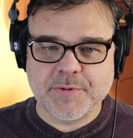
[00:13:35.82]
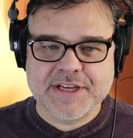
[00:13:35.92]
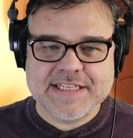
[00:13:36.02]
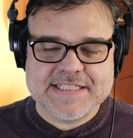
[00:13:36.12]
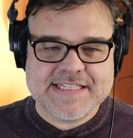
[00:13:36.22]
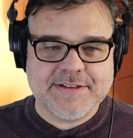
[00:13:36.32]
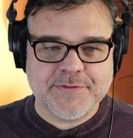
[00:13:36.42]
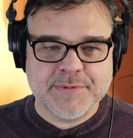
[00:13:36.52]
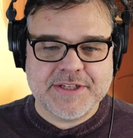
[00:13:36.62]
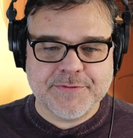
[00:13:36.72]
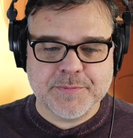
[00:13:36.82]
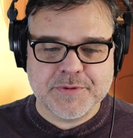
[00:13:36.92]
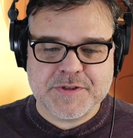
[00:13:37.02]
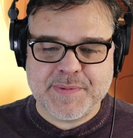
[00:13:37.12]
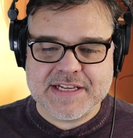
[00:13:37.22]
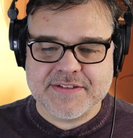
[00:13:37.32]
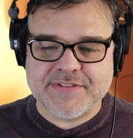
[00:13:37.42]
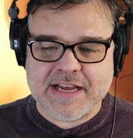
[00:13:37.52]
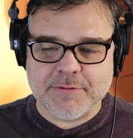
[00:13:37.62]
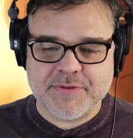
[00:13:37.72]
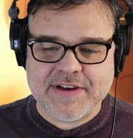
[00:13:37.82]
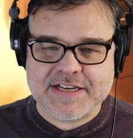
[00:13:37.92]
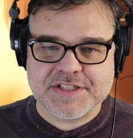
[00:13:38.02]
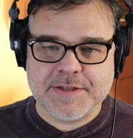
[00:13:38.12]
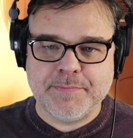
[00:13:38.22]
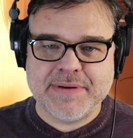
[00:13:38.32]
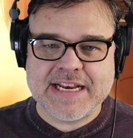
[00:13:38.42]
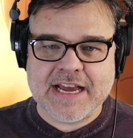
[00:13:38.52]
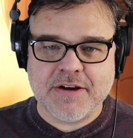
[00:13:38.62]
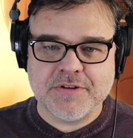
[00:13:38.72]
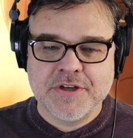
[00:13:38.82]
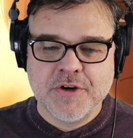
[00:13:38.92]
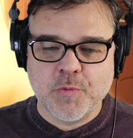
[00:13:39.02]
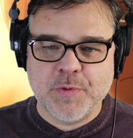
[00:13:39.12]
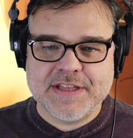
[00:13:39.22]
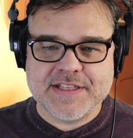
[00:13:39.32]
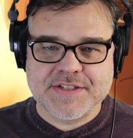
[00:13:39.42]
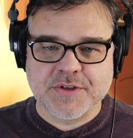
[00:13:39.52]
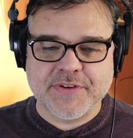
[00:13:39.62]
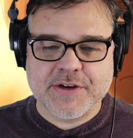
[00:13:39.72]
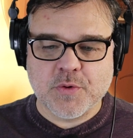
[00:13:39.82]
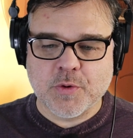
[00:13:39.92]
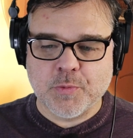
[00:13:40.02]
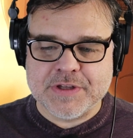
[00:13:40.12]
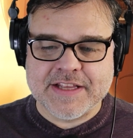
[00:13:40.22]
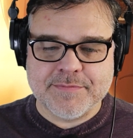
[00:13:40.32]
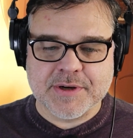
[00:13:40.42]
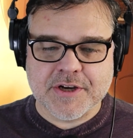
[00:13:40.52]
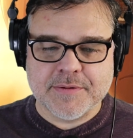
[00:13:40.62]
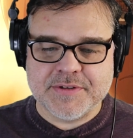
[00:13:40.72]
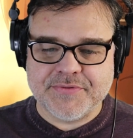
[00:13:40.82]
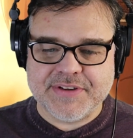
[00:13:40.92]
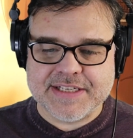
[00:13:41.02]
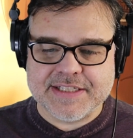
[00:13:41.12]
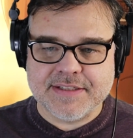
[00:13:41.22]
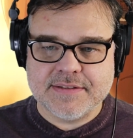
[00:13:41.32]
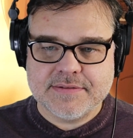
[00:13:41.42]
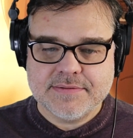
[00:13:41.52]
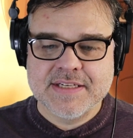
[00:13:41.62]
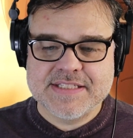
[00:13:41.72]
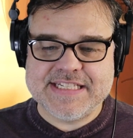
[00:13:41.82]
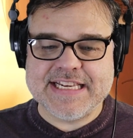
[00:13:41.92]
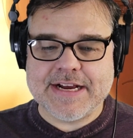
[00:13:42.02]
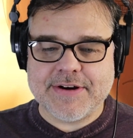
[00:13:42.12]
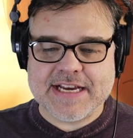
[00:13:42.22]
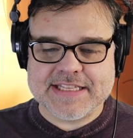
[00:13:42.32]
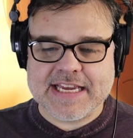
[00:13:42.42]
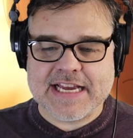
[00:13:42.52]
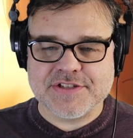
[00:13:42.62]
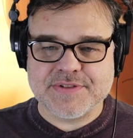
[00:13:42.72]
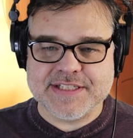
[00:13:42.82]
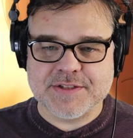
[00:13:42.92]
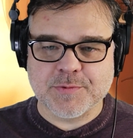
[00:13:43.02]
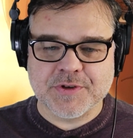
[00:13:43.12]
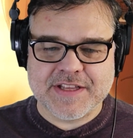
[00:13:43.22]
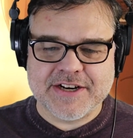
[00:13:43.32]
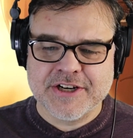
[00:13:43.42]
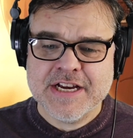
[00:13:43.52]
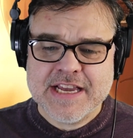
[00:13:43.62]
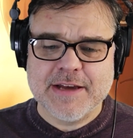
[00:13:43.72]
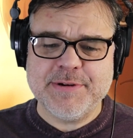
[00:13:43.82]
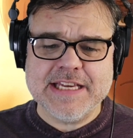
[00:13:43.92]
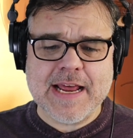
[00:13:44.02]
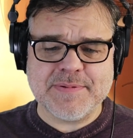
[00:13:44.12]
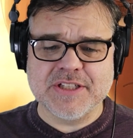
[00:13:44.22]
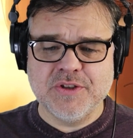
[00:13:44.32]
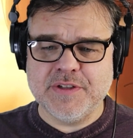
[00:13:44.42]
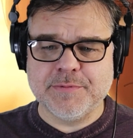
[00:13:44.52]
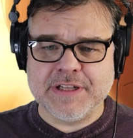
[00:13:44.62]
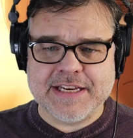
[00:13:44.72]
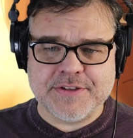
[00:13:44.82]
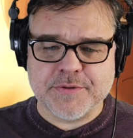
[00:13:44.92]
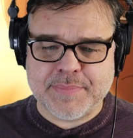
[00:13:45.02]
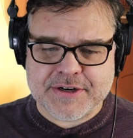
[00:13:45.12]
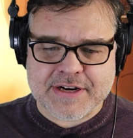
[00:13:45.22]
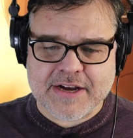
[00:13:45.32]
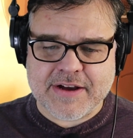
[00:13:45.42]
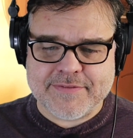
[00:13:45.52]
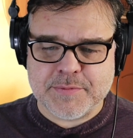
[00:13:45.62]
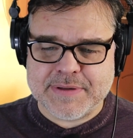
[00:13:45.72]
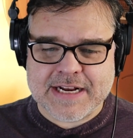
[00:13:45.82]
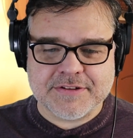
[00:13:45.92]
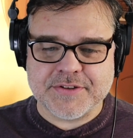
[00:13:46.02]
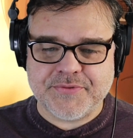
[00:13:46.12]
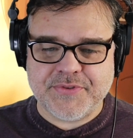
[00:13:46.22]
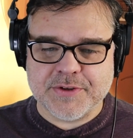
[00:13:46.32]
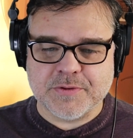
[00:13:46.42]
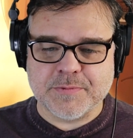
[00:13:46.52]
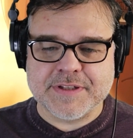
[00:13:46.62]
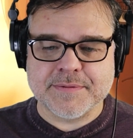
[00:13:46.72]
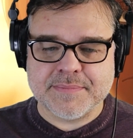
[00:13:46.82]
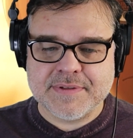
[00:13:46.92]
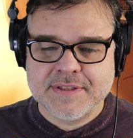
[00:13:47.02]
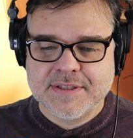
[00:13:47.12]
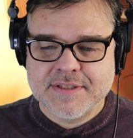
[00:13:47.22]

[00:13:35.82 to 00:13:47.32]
But we're getting to see it from a different perspective now. We've actually been out with the Survey Corps when they've become defeated, seeing how high the casualties were there, and we can absolutely relate to it better now, having been out in the field with them.